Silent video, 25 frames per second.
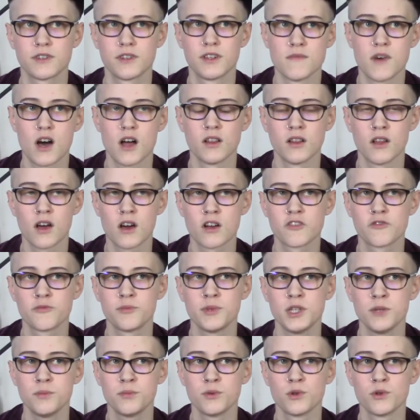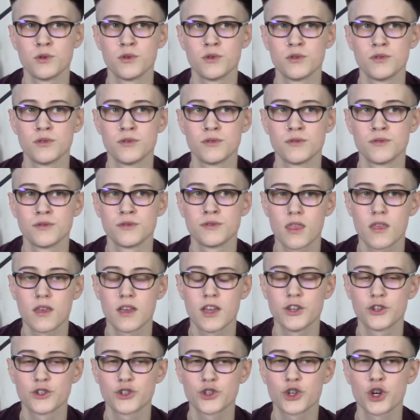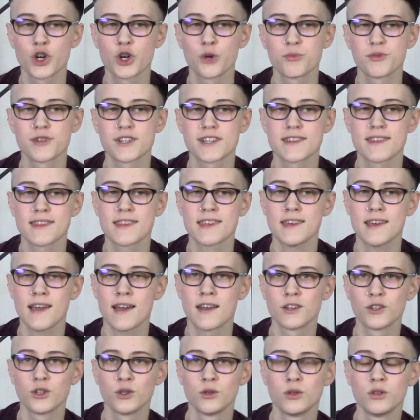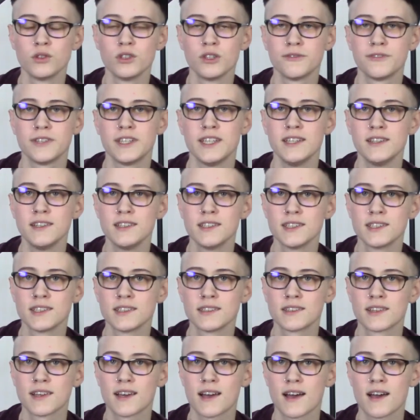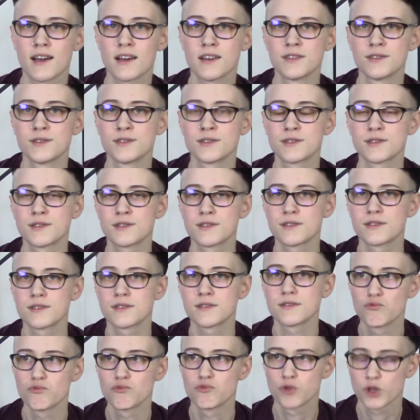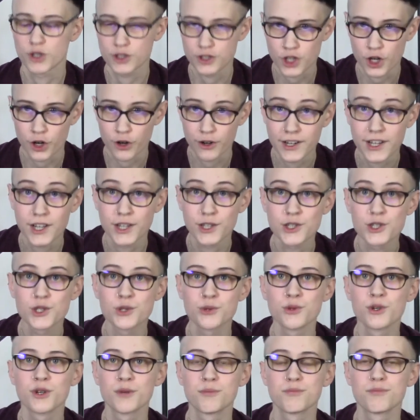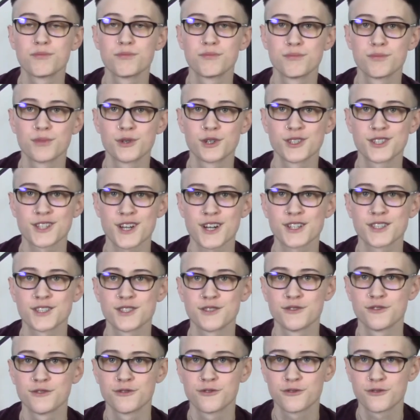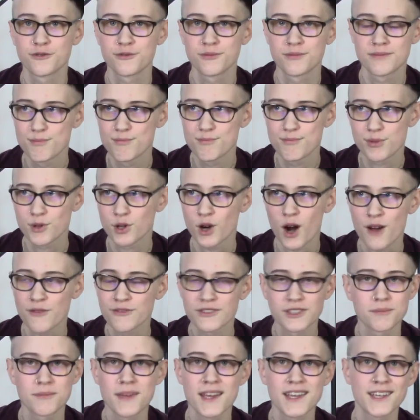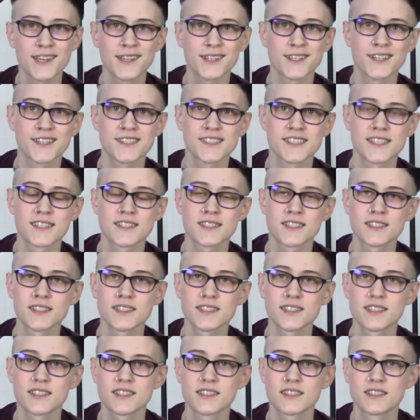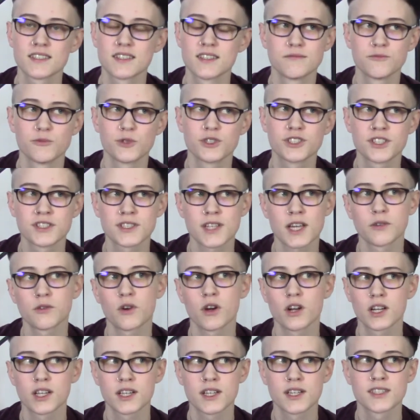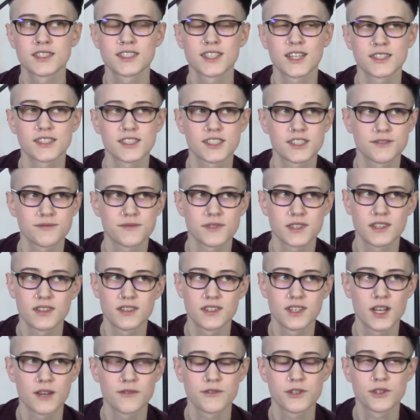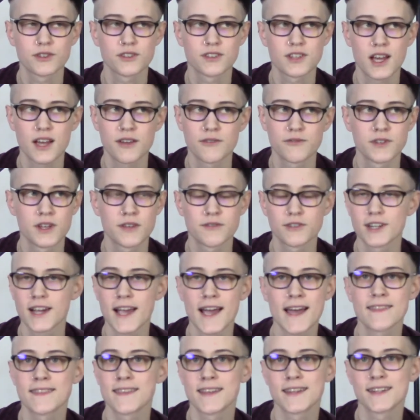a lot of people interpret the end goal of healing as returning to a productive, profit-making existence, which is ironic because I've never had that